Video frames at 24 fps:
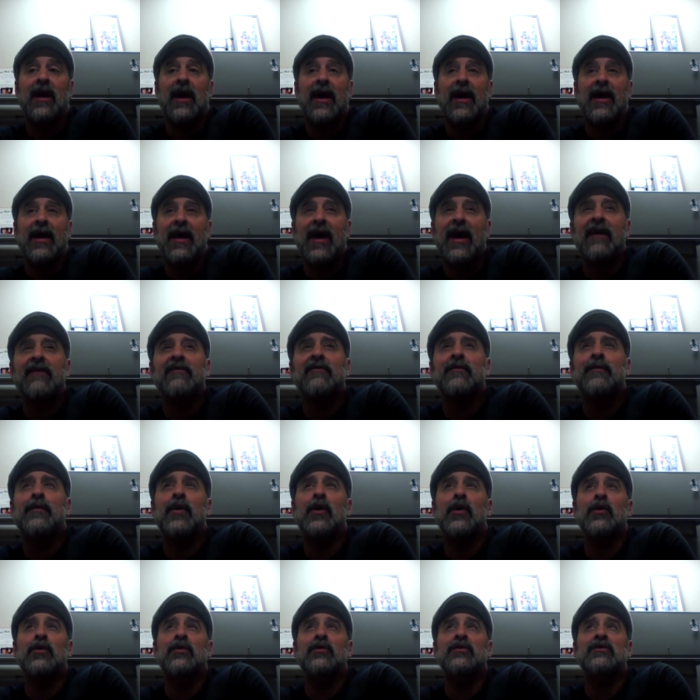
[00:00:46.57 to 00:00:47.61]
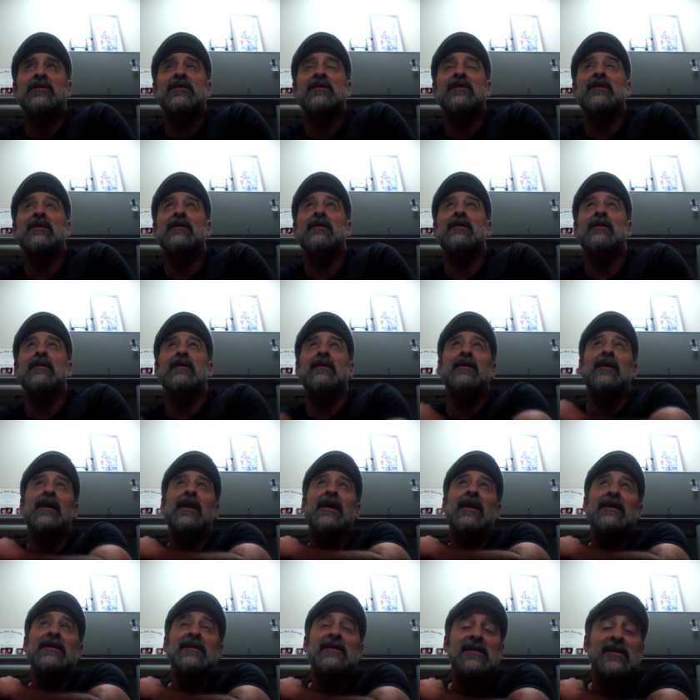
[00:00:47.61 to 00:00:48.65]
I have posted
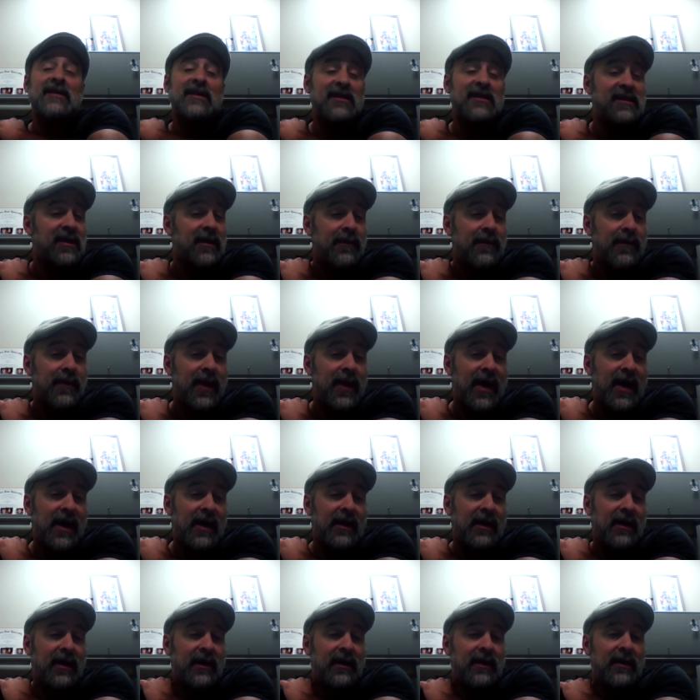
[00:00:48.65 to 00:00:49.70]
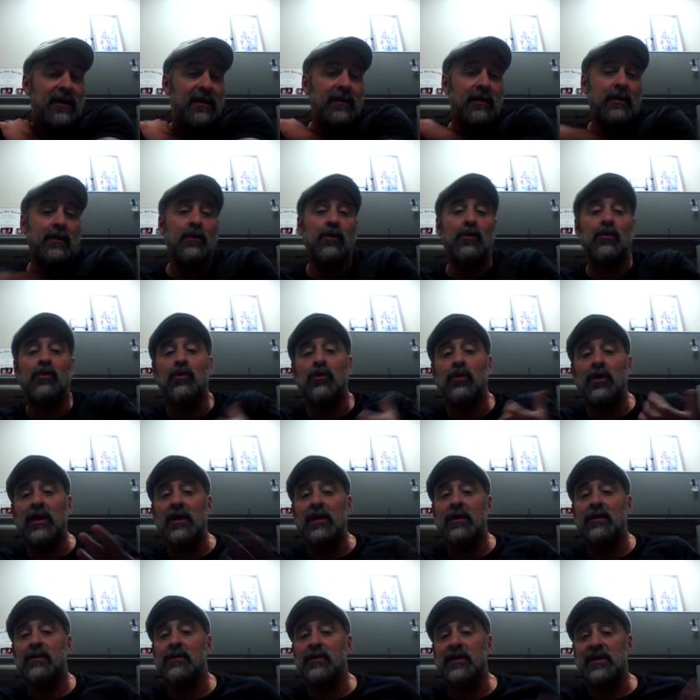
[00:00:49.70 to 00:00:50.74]
a systematic
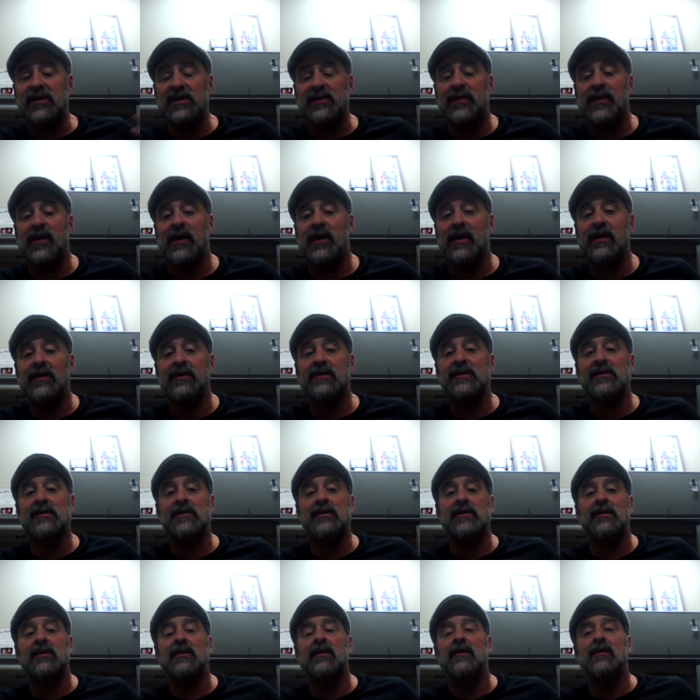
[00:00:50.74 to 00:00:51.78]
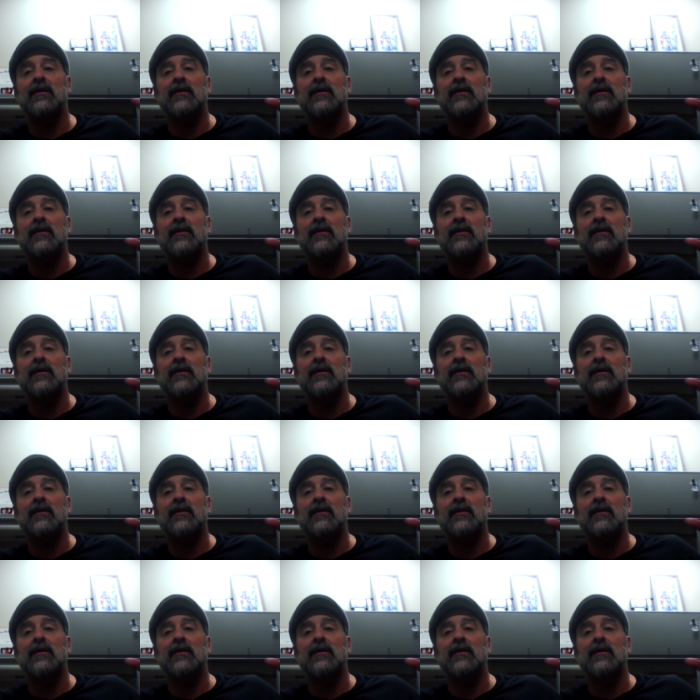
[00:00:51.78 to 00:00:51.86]
written response